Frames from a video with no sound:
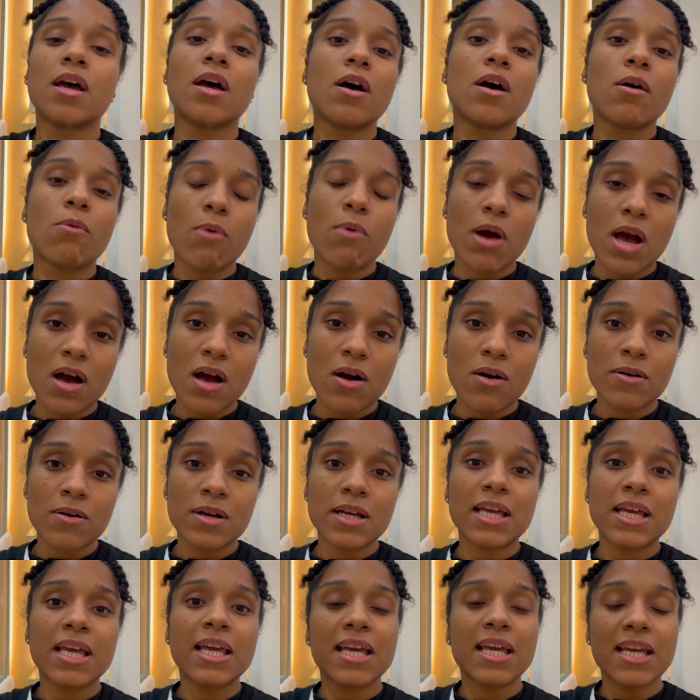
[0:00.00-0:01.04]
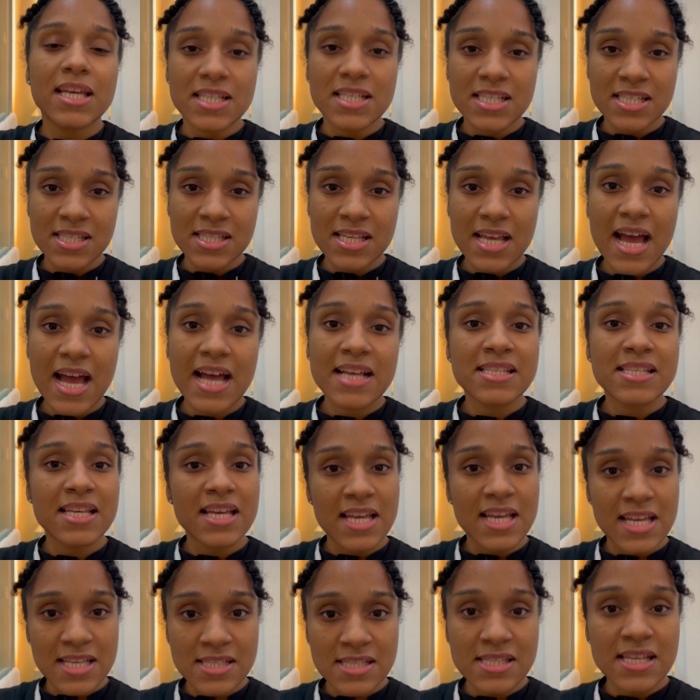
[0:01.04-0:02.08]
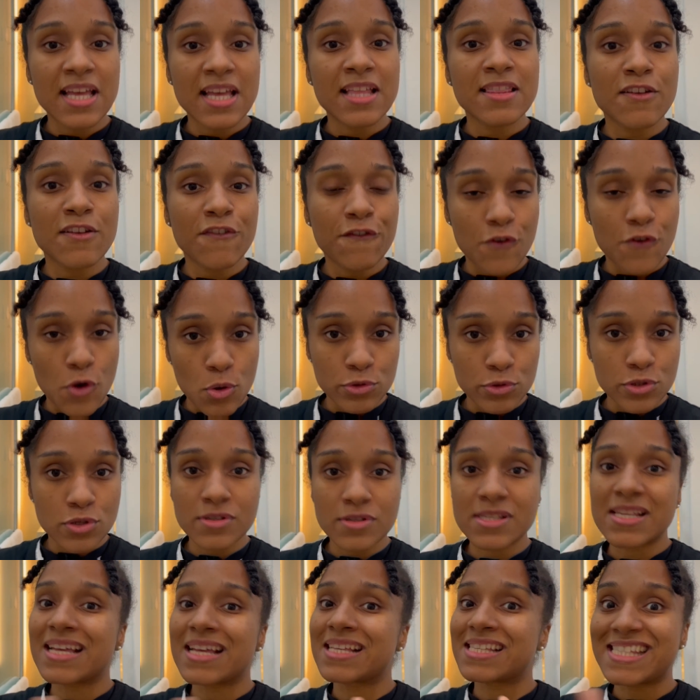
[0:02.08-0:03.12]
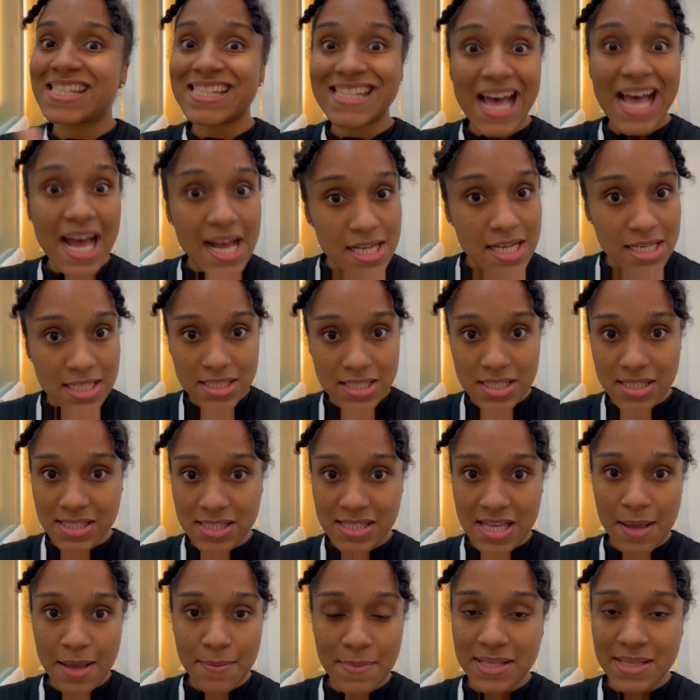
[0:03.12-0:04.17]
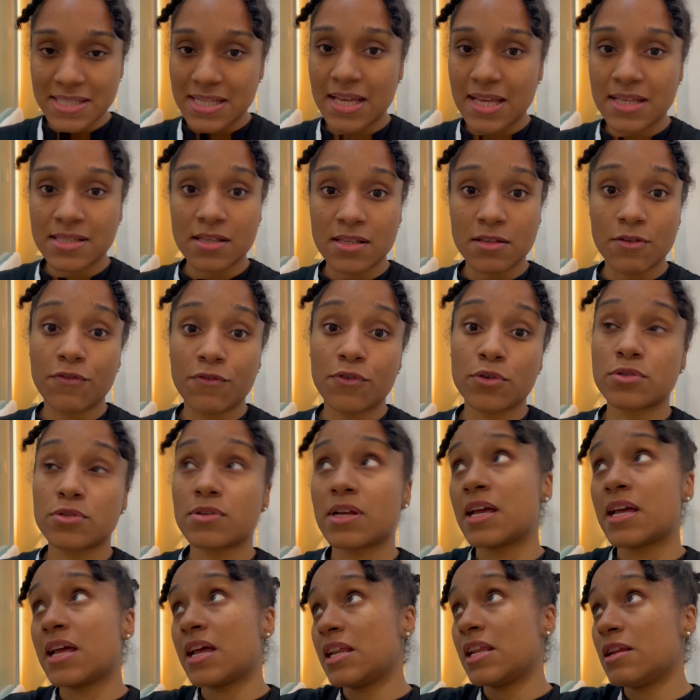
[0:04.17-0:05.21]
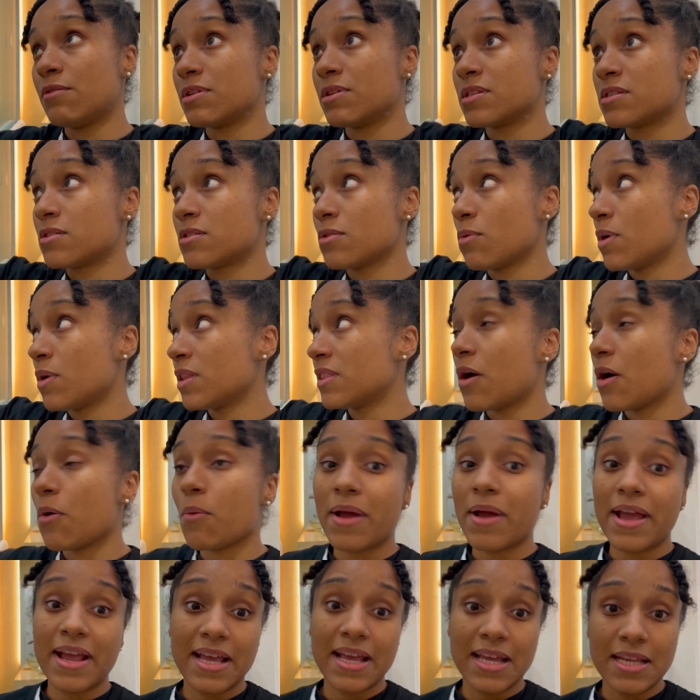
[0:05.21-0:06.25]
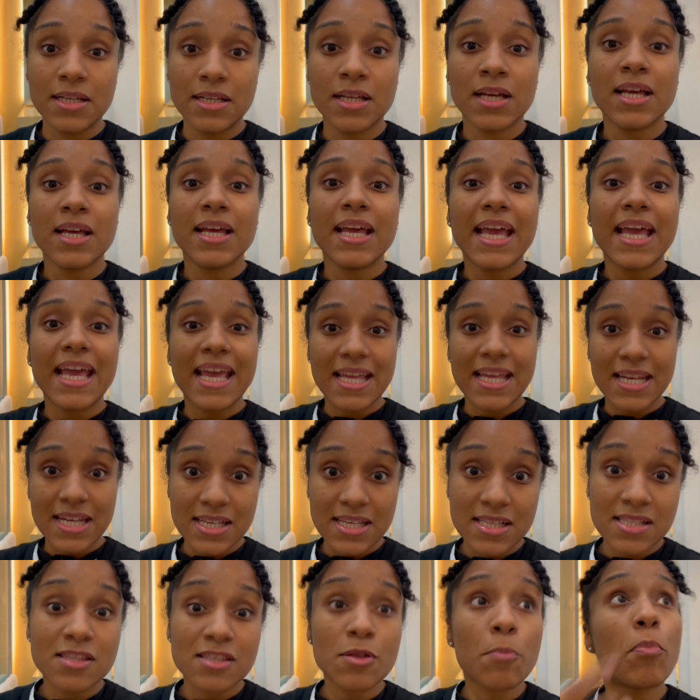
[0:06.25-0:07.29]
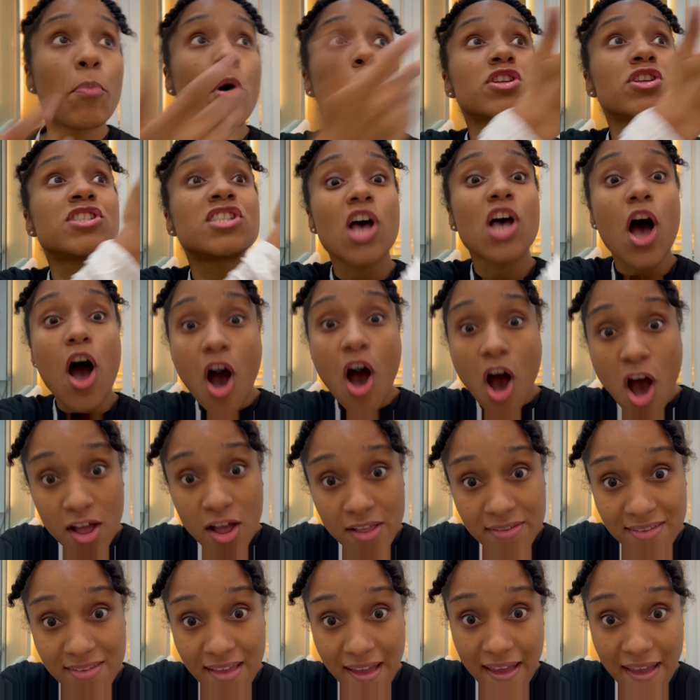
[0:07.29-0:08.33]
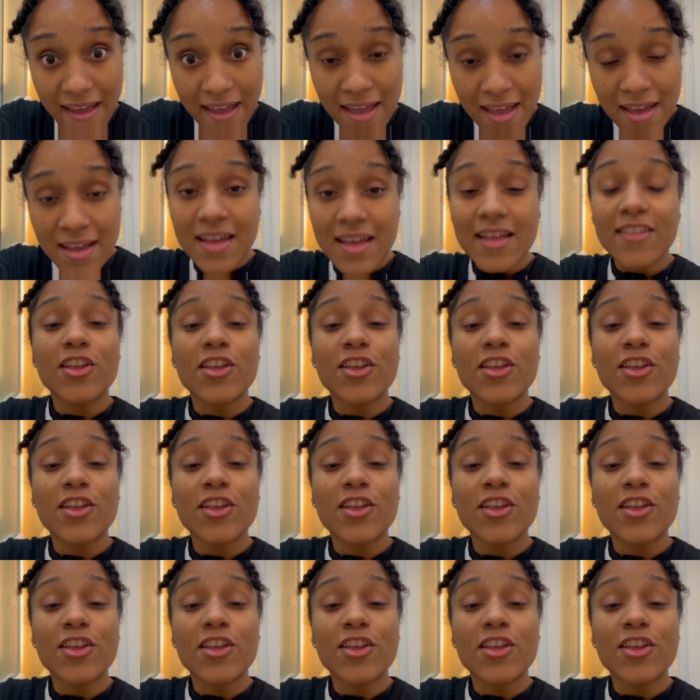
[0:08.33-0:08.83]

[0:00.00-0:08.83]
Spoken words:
Well, it is as it is in the photo. It's exactly the same as it is in the photo. Anyways, the one that we're in, it is, the pods are there.